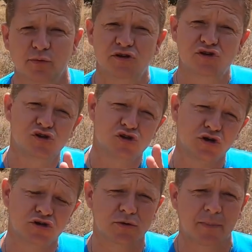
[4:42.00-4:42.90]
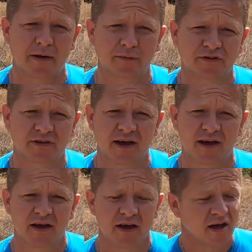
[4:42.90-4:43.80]
We're just about to
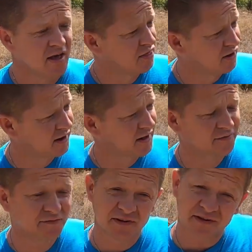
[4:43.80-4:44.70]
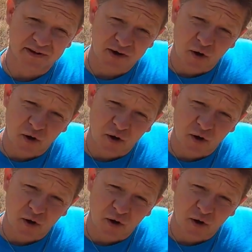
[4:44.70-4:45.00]
get the lift